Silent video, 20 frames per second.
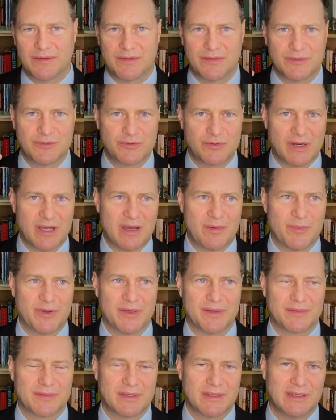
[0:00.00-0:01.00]
the
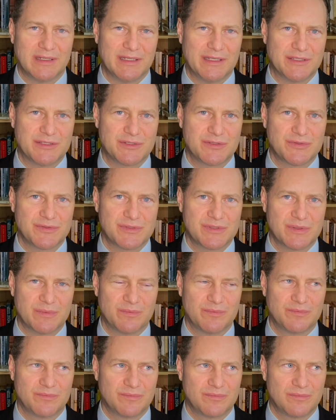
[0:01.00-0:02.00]
drama that leads to
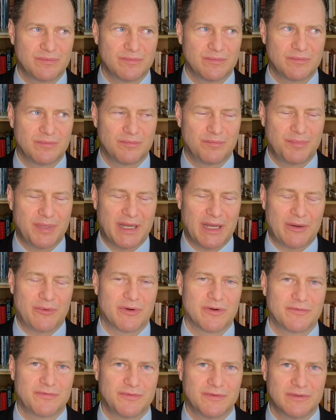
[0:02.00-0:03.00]
some
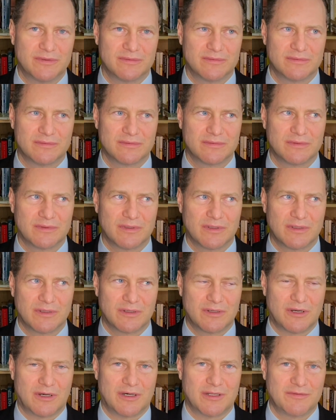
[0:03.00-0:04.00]
powerful
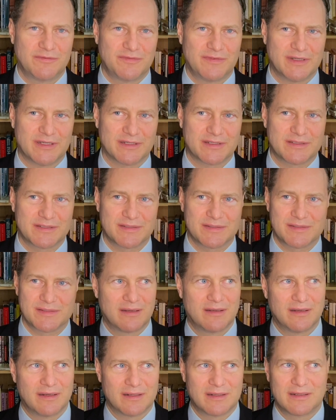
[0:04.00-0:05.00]
conflict,
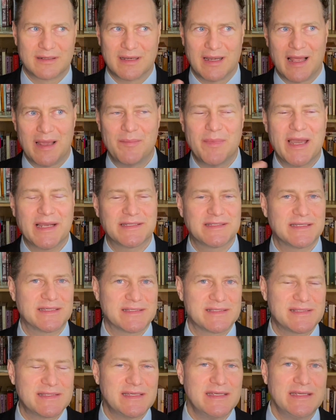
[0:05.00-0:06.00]
a climactic
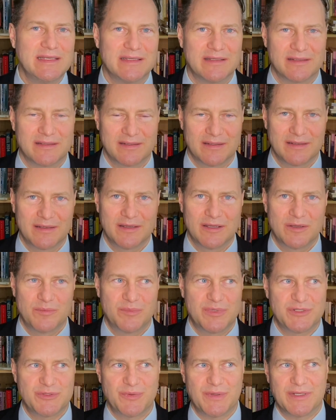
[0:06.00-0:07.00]
scene
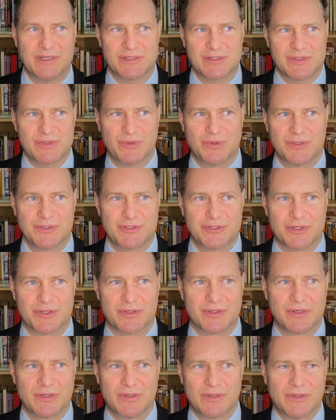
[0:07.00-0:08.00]
between a
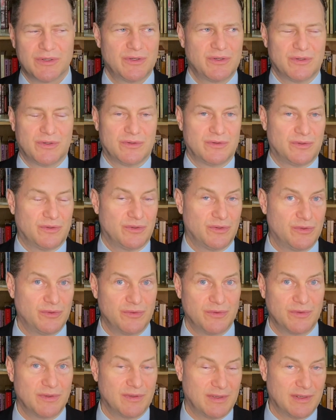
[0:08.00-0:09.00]
soldier
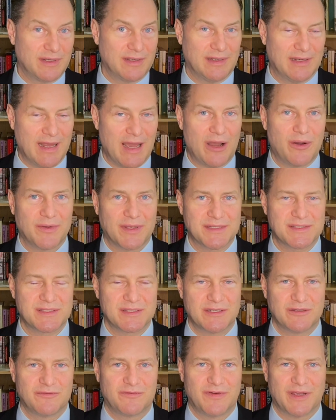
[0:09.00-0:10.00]
who now gets an
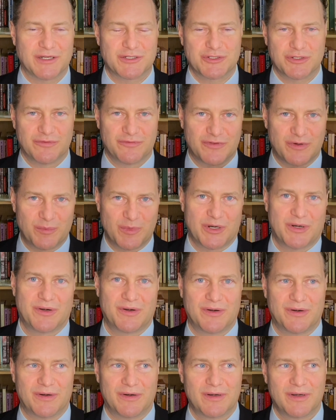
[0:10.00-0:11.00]
infection from
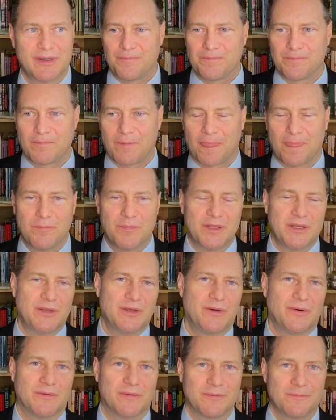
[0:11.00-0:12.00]
her, but
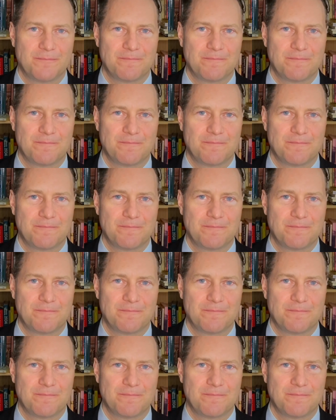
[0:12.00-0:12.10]
no,